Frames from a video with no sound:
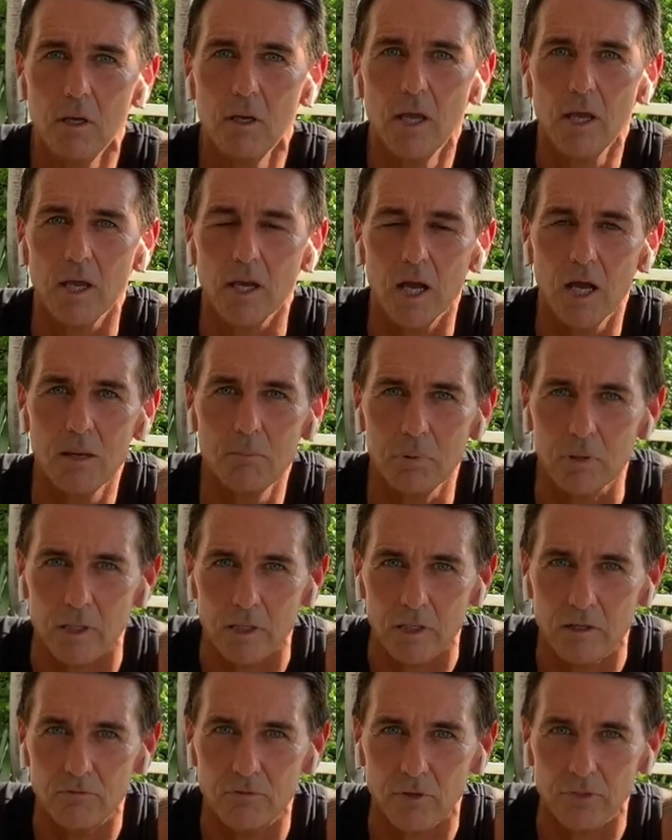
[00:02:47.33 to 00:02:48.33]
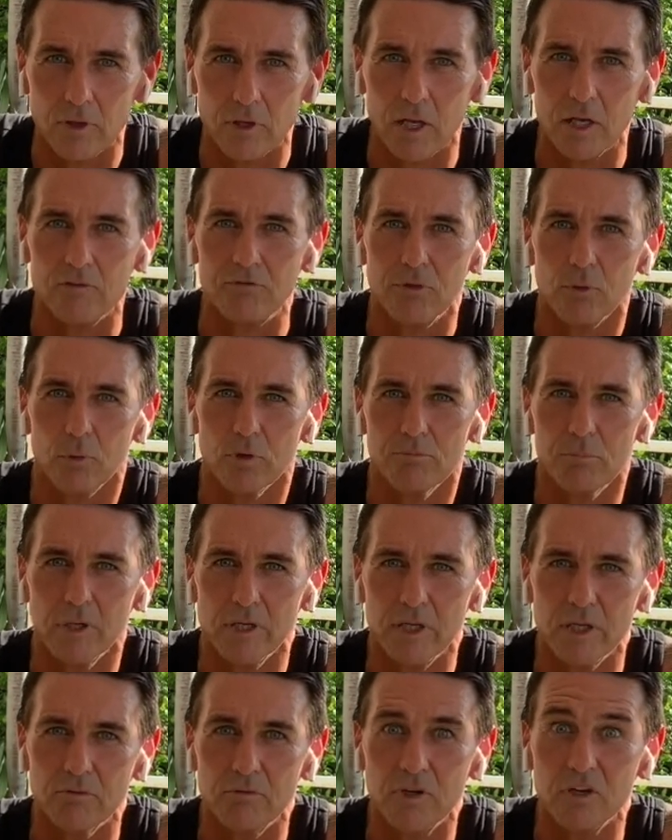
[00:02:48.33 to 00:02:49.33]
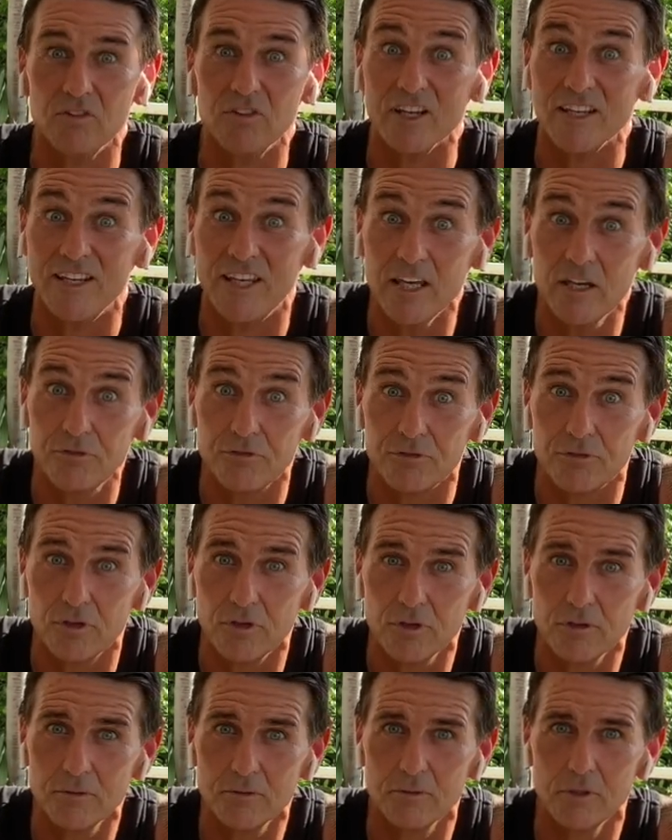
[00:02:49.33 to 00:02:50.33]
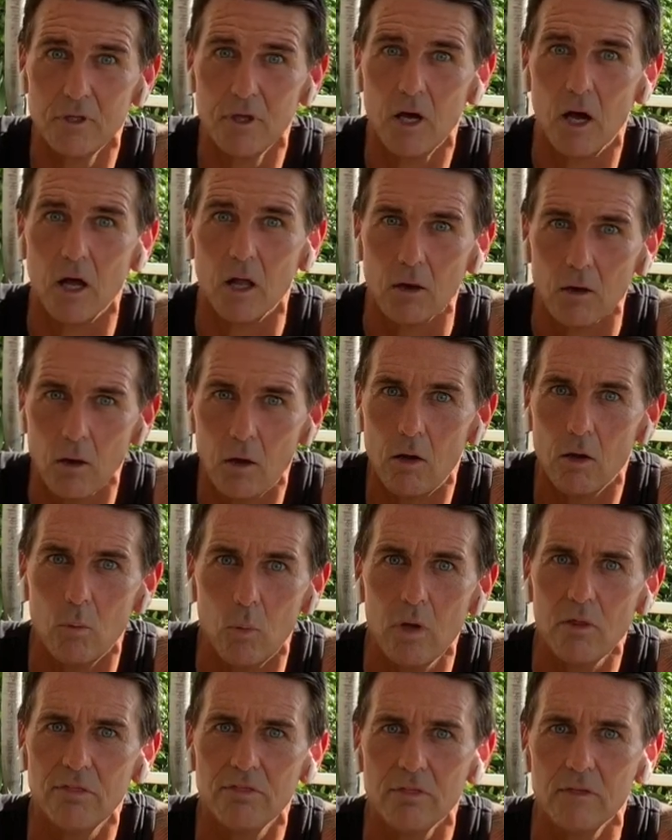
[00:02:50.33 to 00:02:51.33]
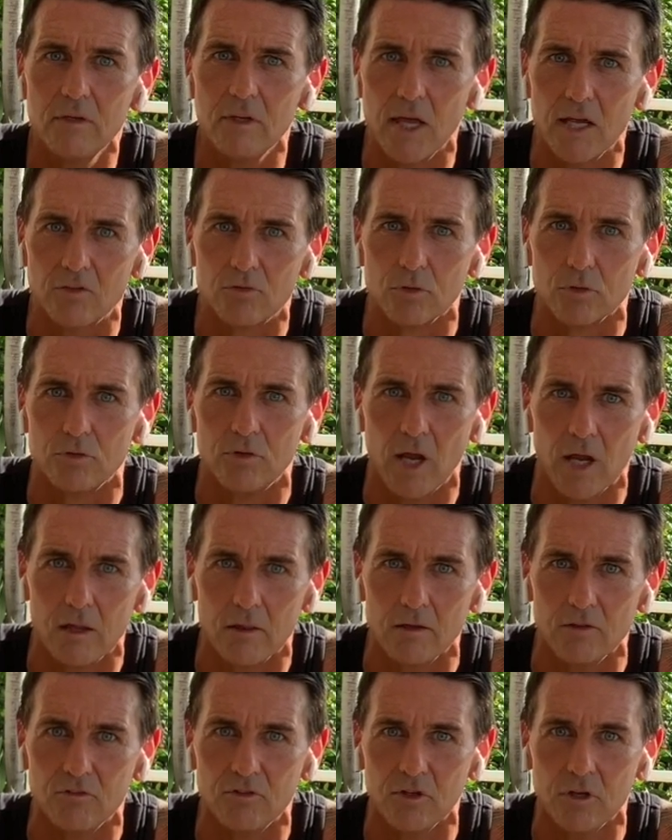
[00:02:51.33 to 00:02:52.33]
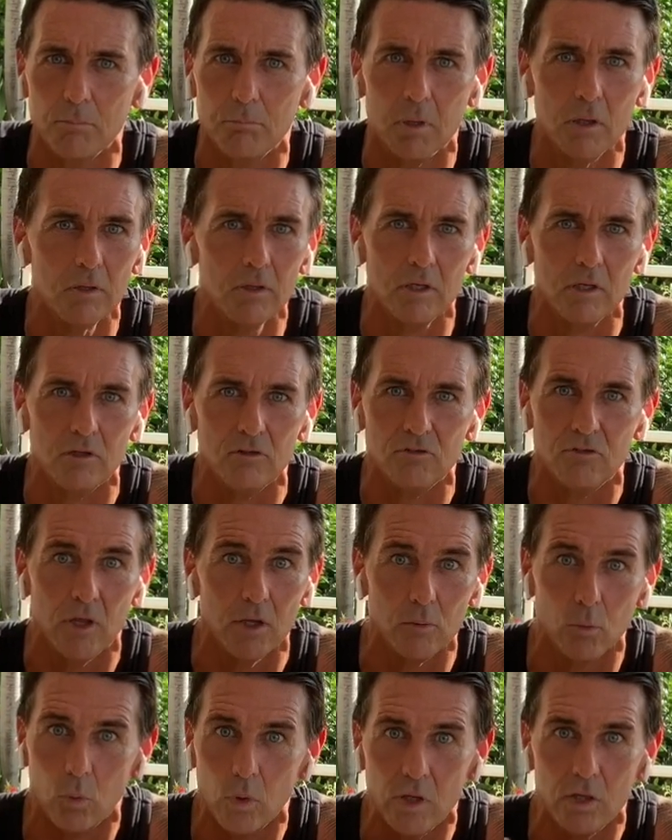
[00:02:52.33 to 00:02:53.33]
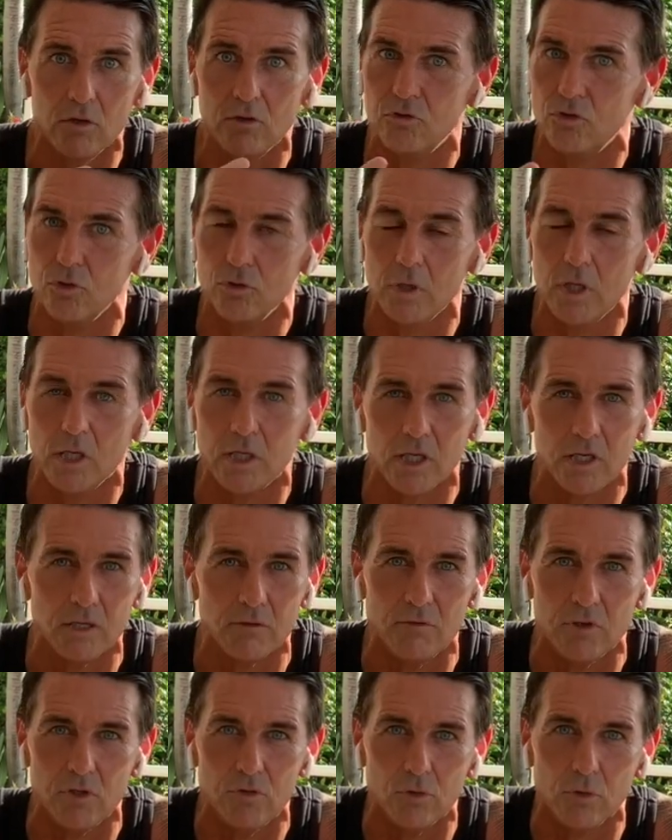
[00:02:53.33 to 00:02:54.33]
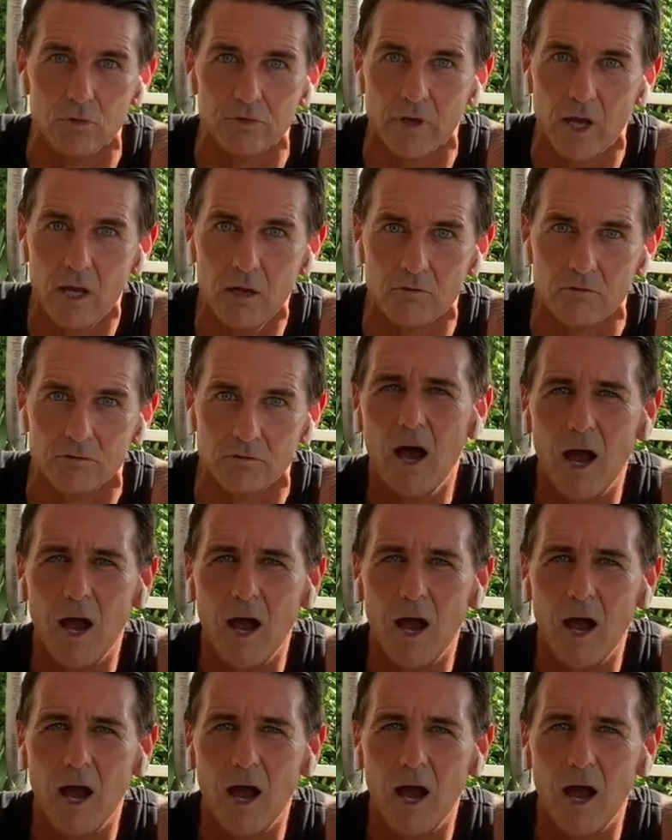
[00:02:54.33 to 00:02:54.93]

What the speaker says: And I believe that the life that we've been given is a gift, along with the natural talents and abilities that we as unique individuals have.